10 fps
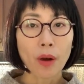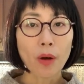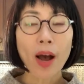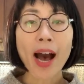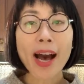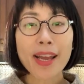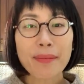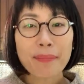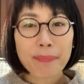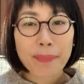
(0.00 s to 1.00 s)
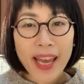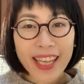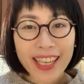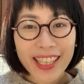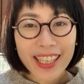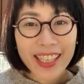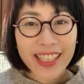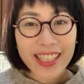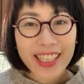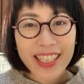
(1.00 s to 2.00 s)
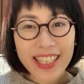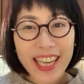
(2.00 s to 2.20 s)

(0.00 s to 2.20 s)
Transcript: Oh, hi, Betty G.